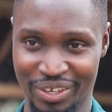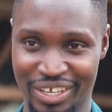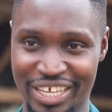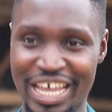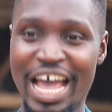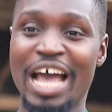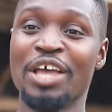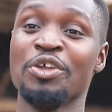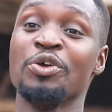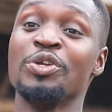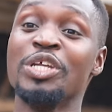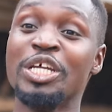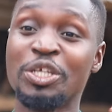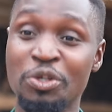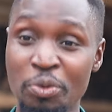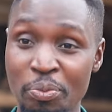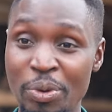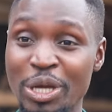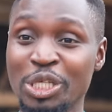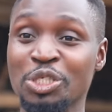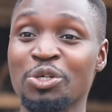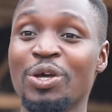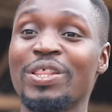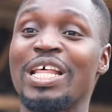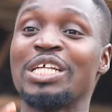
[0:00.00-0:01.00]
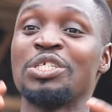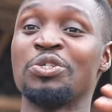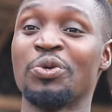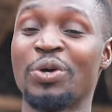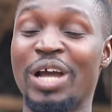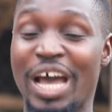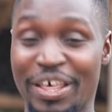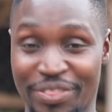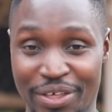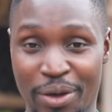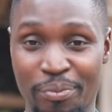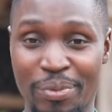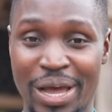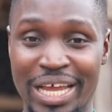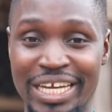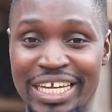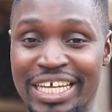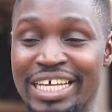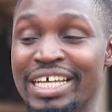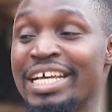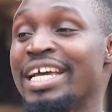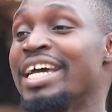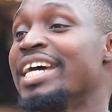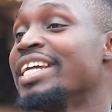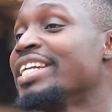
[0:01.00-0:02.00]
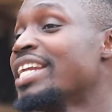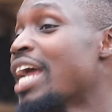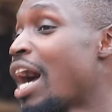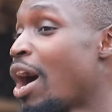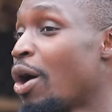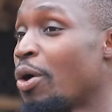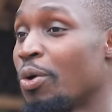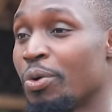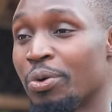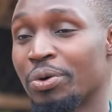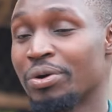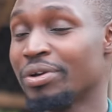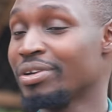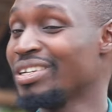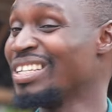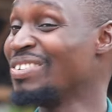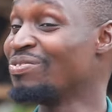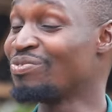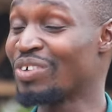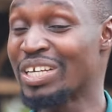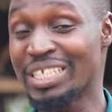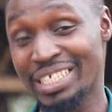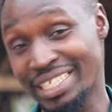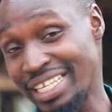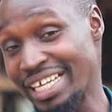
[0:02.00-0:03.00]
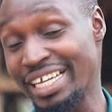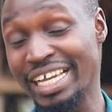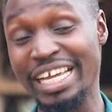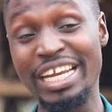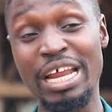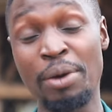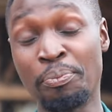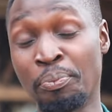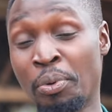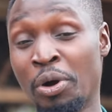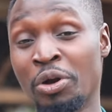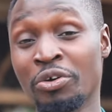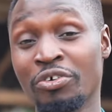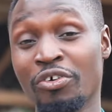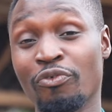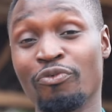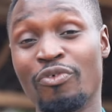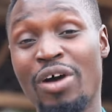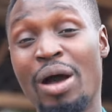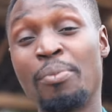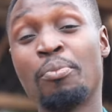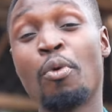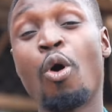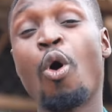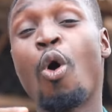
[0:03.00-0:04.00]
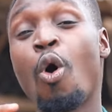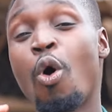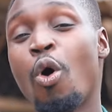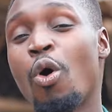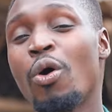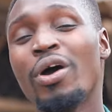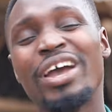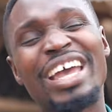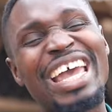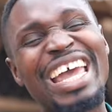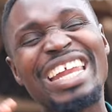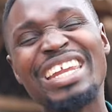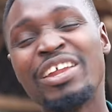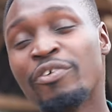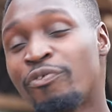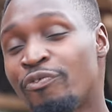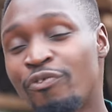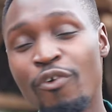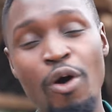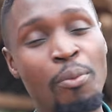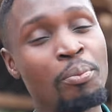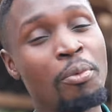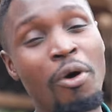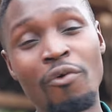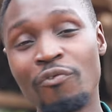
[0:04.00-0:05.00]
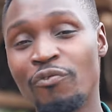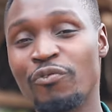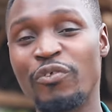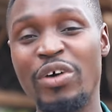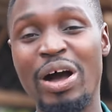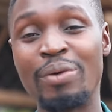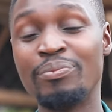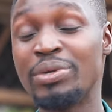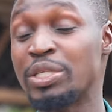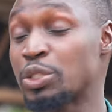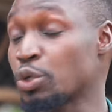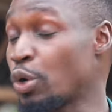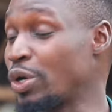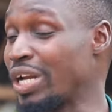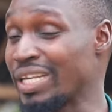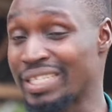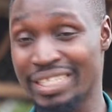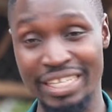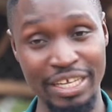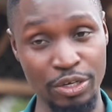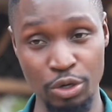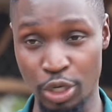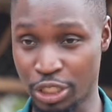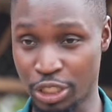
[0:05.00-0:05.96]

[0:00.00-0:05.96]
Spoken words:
Yeah, you need to make sure that you gather money. Mm. Now, investing in a poultry farm or any form of farm is honestly